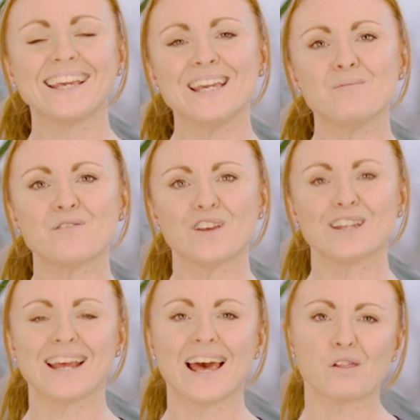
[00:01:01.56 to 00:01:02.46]
keep fit
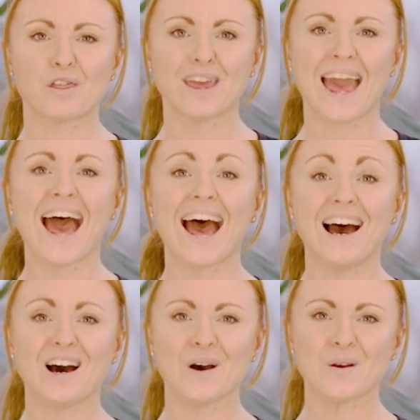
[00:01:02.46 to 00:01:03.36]
and healthy
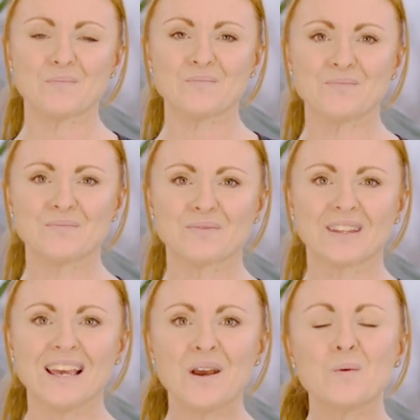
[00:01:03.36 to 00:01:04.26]
at home.
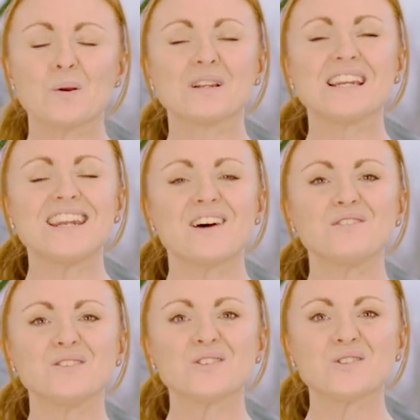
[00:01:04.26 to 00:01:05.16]
We would love
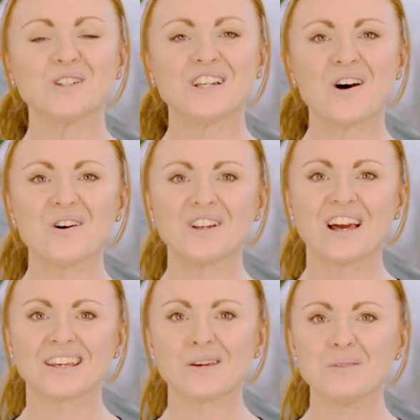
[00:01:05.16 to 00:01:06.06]
you to join our
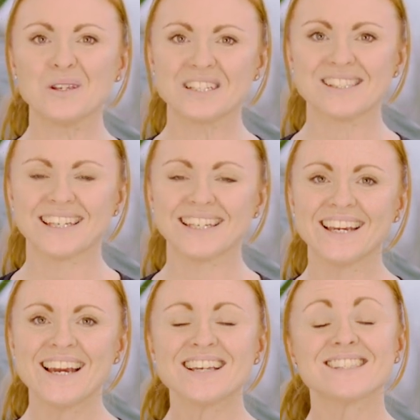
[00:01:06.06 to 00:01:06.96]
online community.
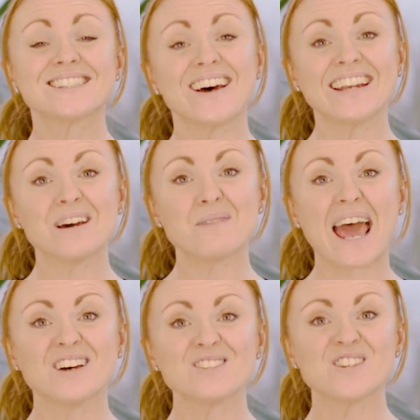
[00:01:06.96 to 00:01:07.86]
Sign up
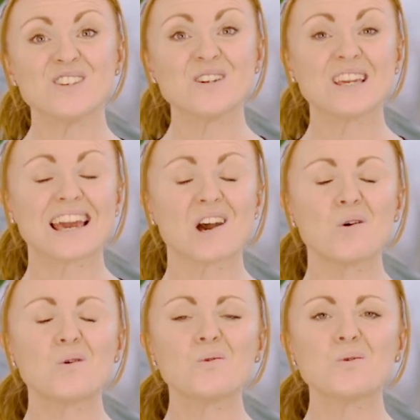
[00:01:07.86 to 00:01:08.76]
now so that you can get
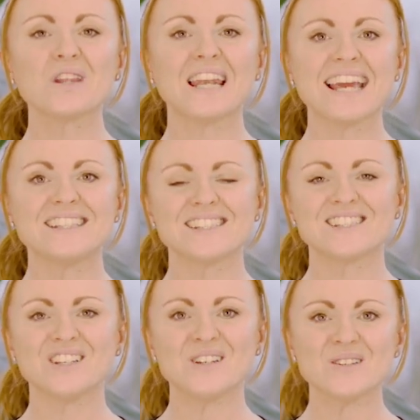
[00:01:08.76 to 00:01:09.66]
all the latest
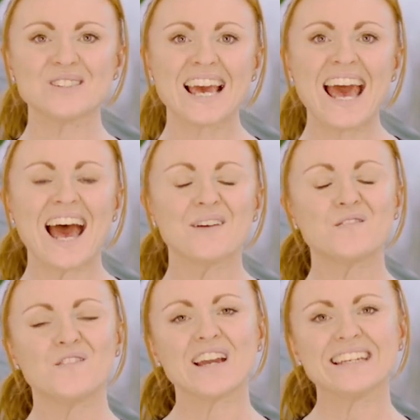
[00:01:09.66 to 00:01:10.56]
news and
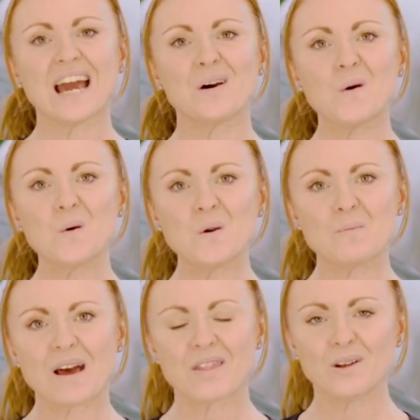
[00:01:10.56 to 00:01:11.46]
find out all
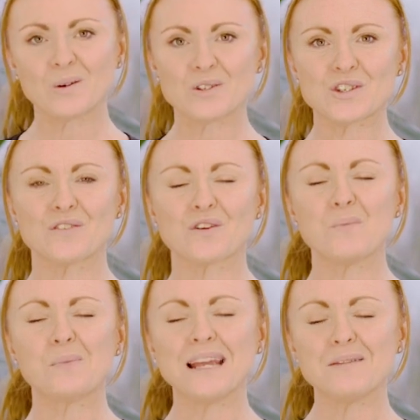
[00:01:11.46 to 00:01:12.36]
about the launch of
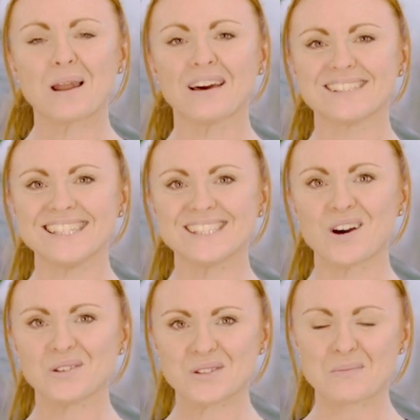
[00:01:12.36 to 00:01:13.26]
Complete Pilates
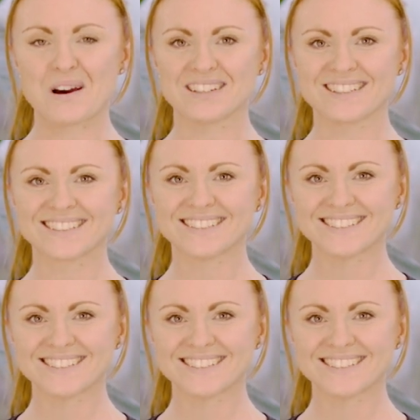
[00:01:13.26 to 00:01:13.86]
On Demand.